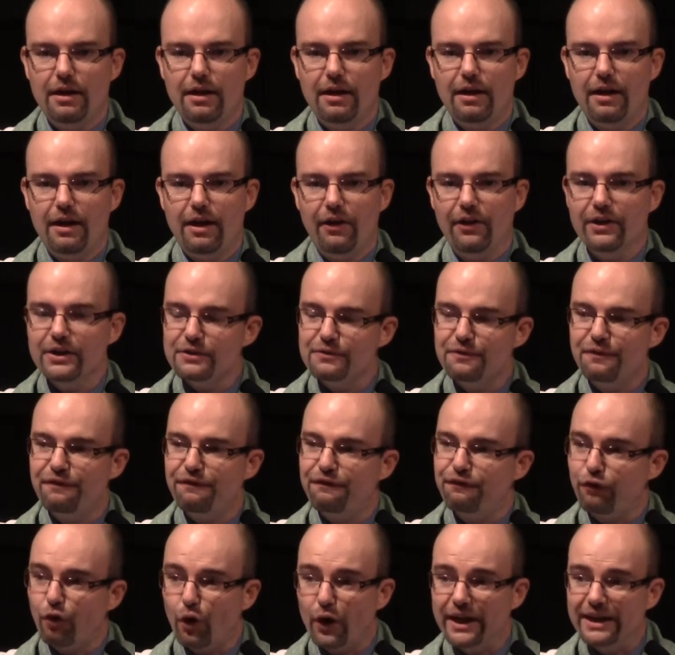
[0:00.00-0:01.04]
That's
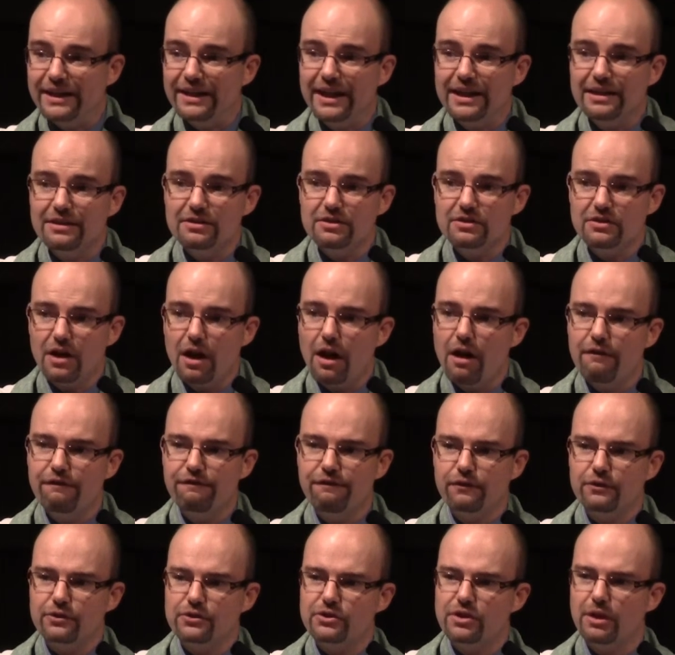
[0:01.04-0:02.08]
frightening stuff for
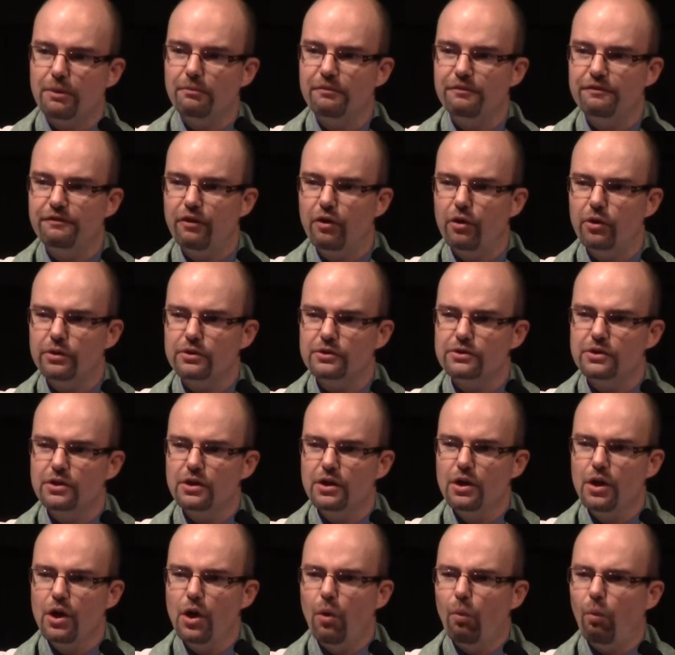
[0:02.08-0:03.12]
some folks.
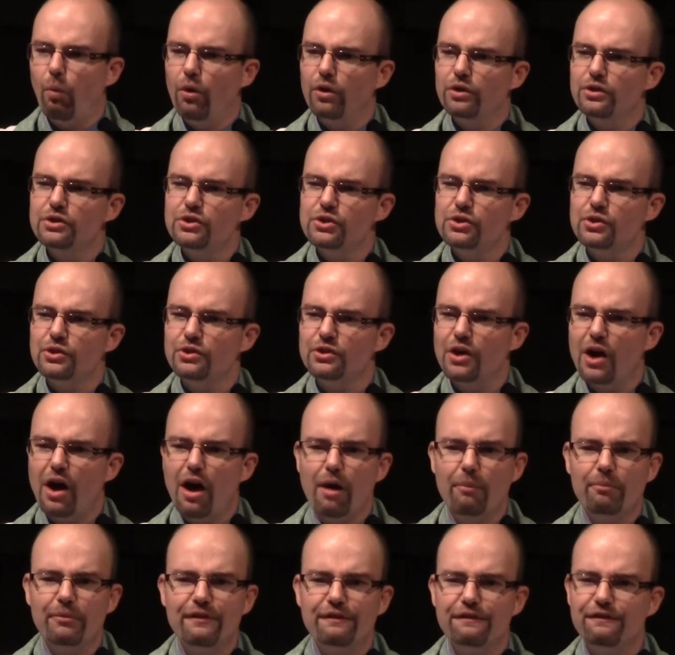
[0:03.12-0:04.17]
One should not
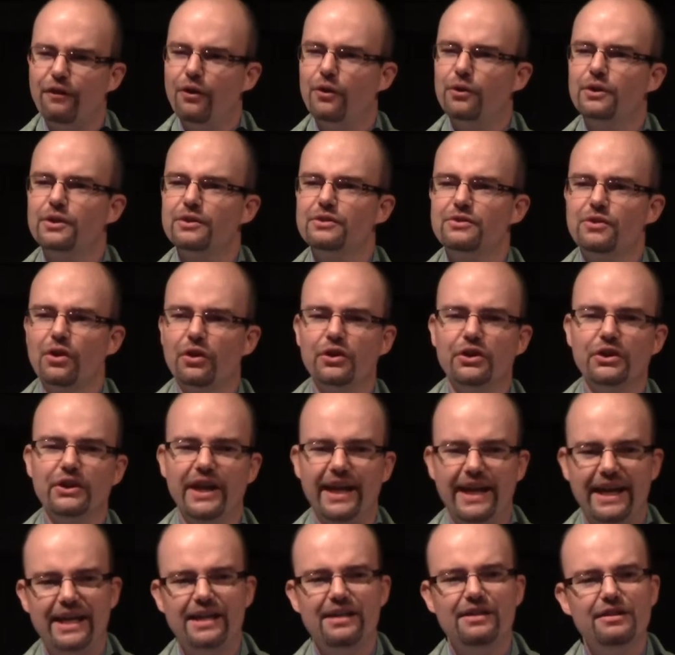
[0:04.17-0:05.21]
be focused on an
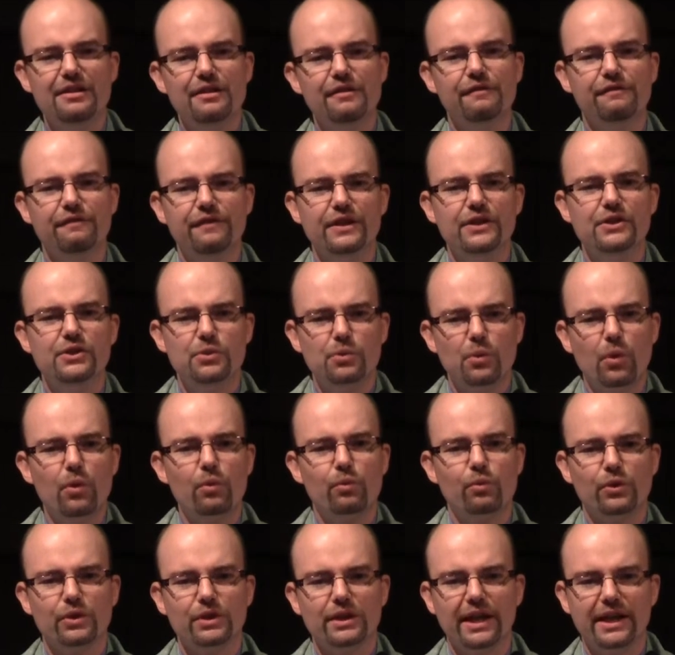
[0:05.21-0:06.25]
individual
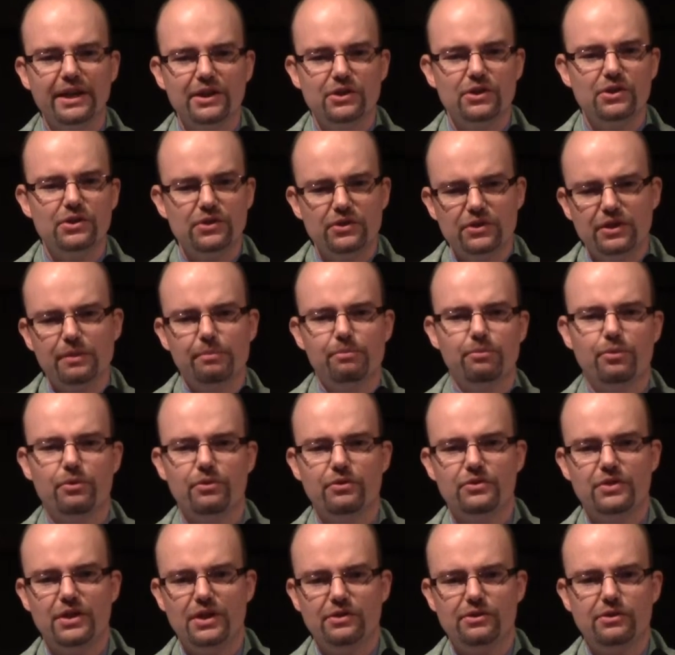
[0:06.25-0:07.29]
relationship with
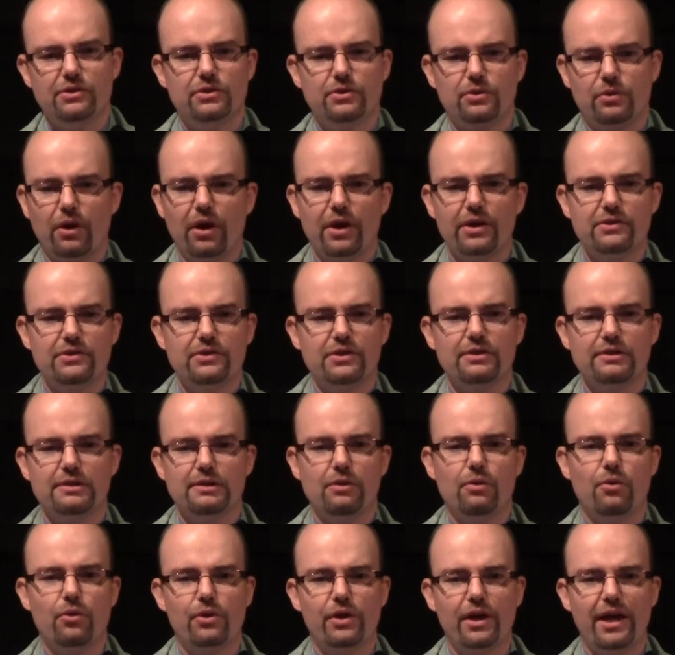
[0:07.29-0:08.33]
Jesus Christ as
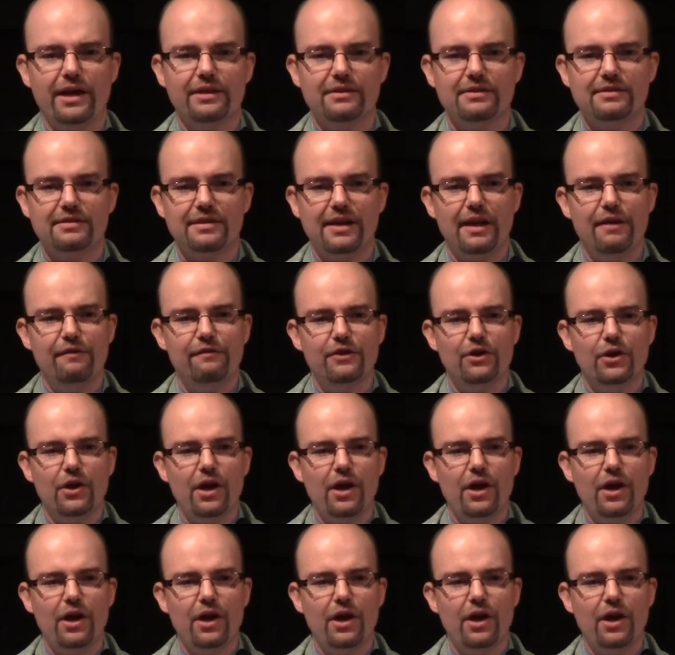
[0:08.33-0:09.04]
Lord and Savior,